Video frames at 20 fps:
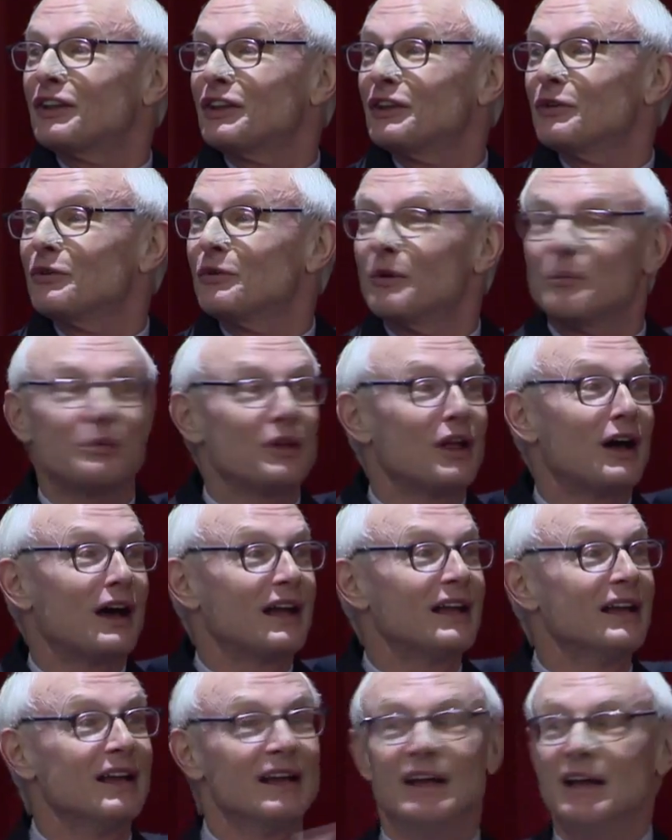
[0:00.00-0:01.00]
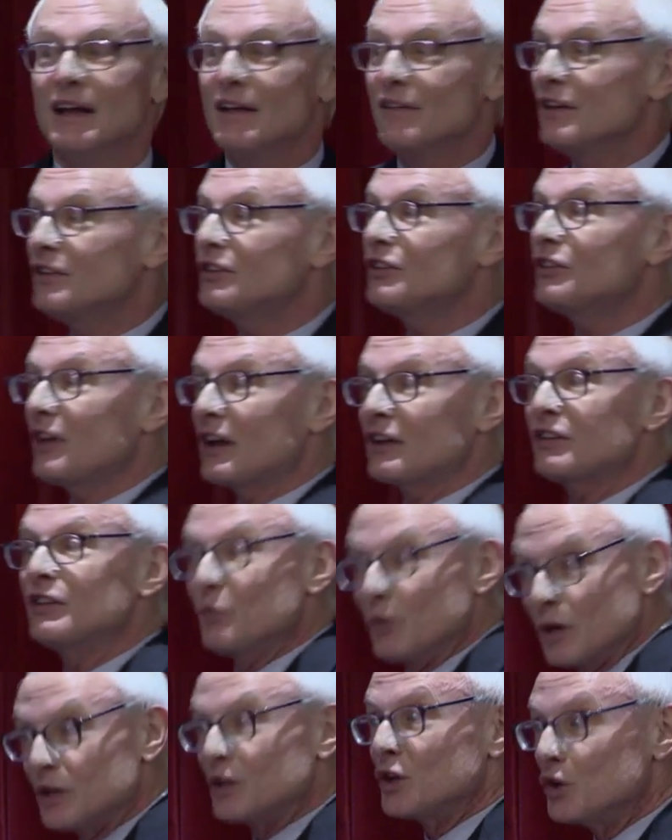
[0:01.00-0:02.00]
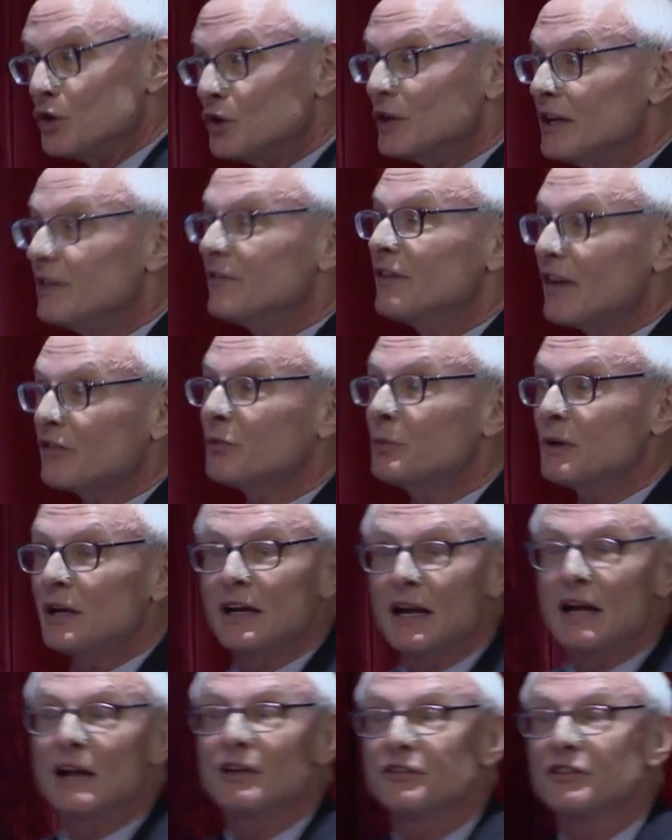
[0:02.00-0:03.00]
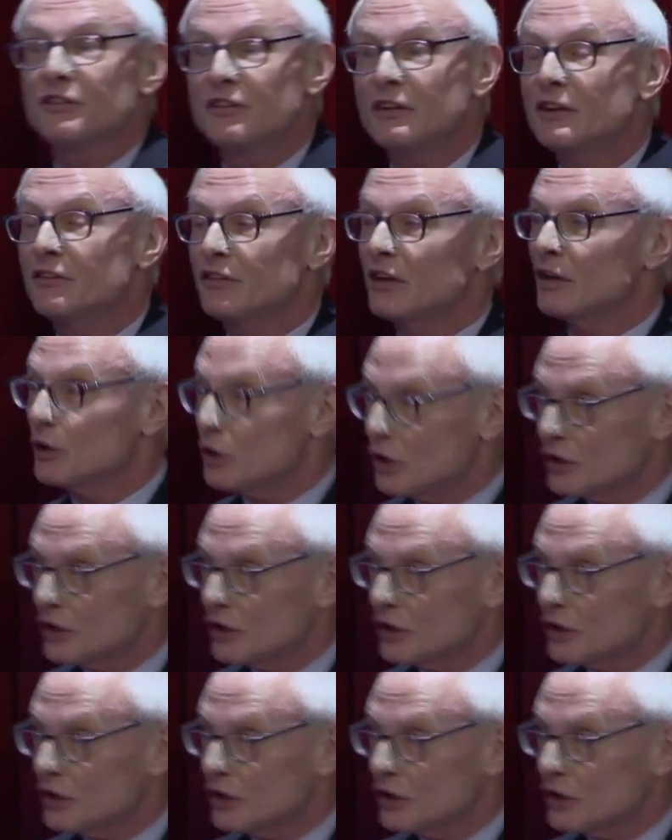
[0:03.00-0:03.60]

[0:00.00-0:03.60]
that you apply. This is actually what good investment analysis is. It